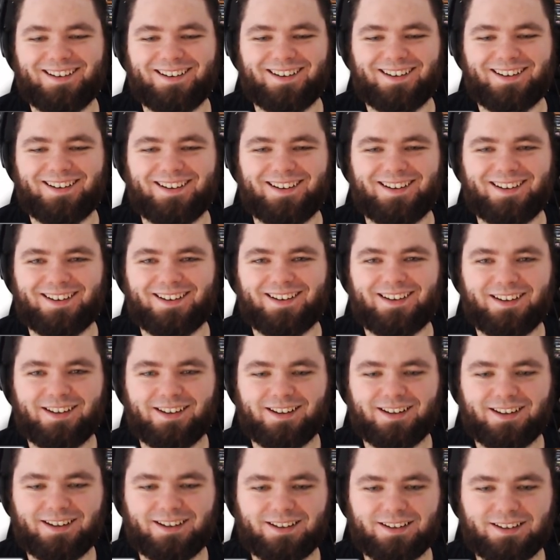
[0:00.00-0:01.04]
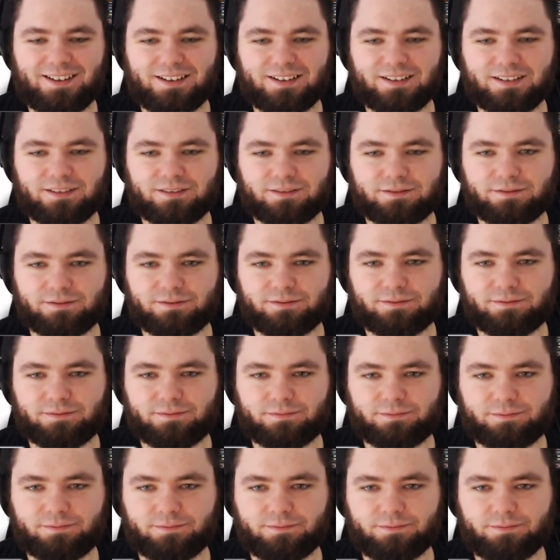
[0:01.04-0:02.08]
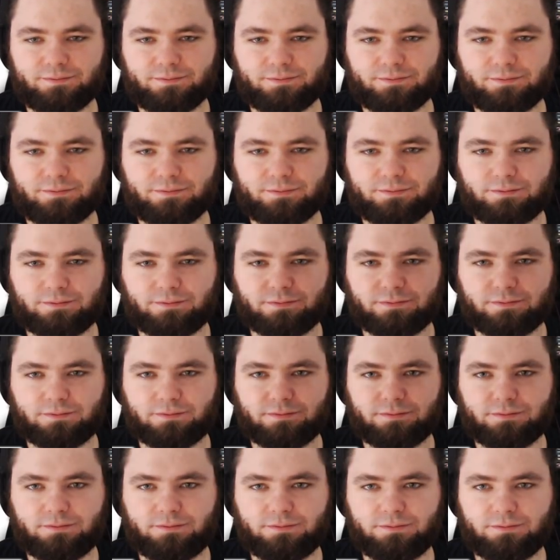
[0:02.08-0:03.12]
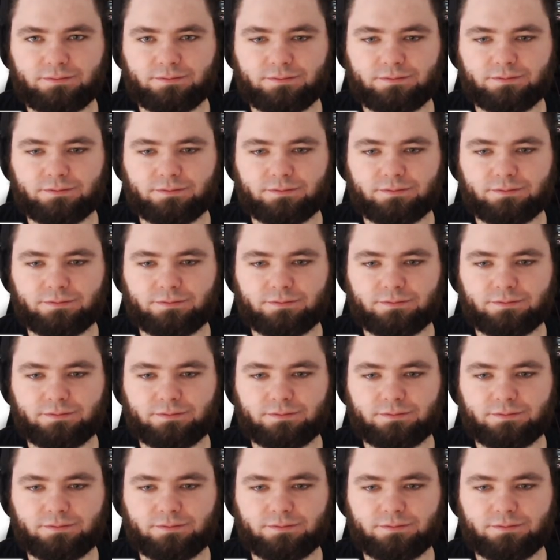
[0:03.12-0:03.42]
(silence)